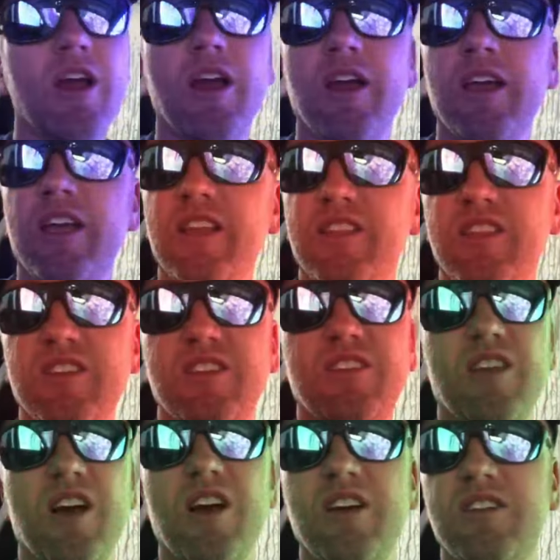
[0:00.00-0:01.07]
get the
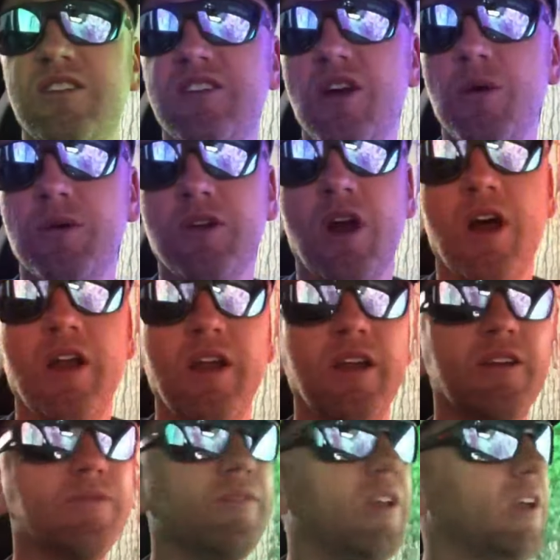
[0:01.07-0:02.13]
suds soaked on it,
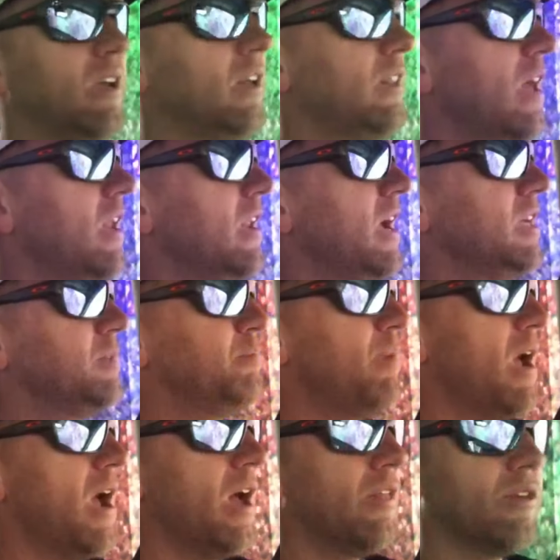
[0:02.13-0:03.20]
get that nice
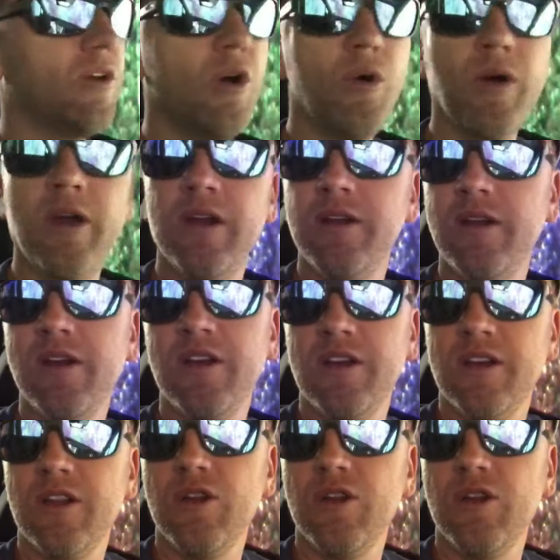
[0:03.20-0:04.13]
bath going, a little